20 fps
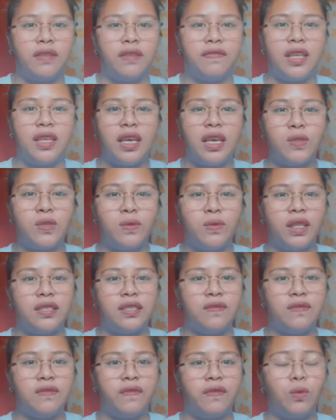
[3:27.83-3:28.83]

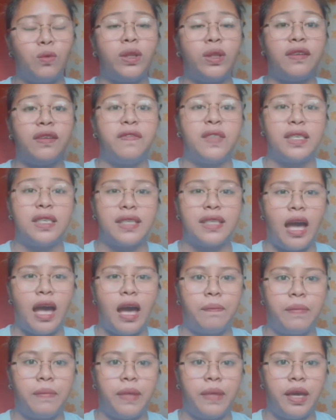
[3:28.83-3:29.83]
this
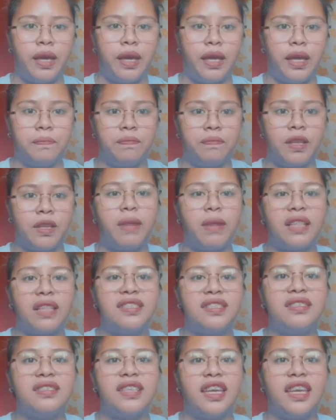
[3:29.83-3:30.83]
happened, but
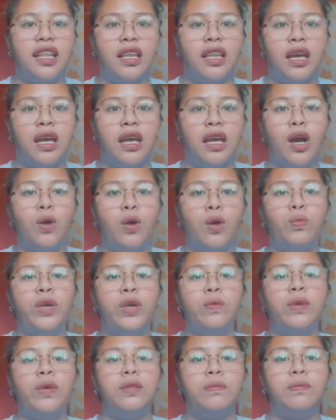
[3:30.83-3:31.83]
still
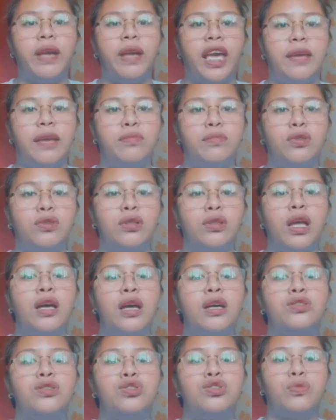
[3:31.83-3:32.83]
we will be able
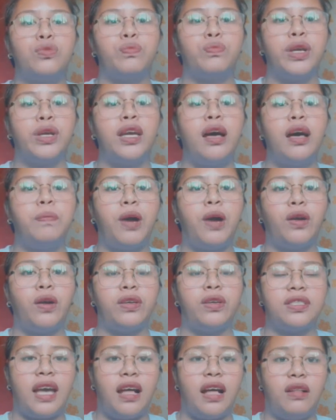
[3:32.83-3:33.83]
to bring up
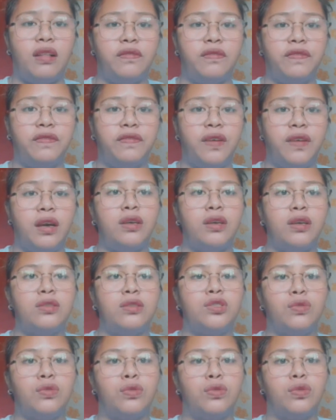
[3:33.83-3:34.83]
ourselves
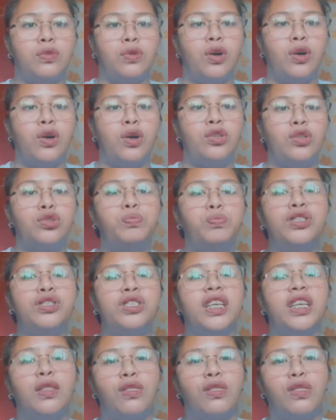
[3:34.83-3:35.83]
to push
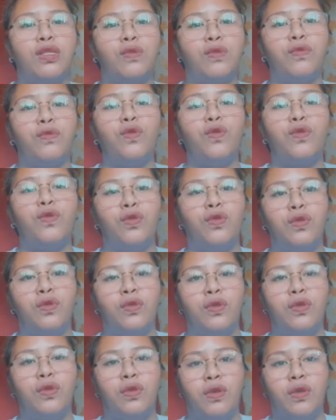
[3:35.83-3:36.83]
it through
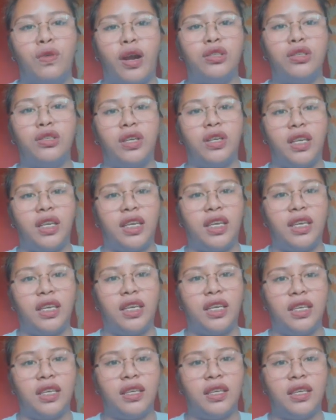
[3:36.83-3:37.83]
our journey,
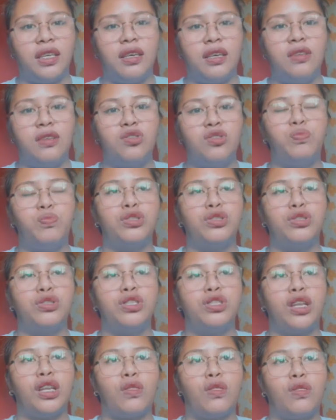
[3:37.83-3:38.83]
to push
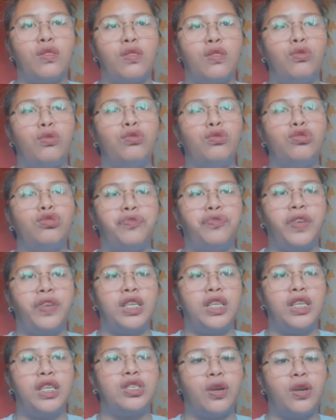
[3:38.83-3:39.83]
it through to finish
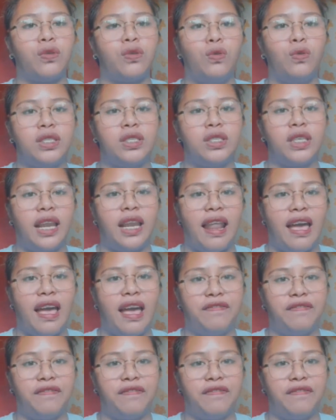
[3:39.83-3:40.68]
our goals in life.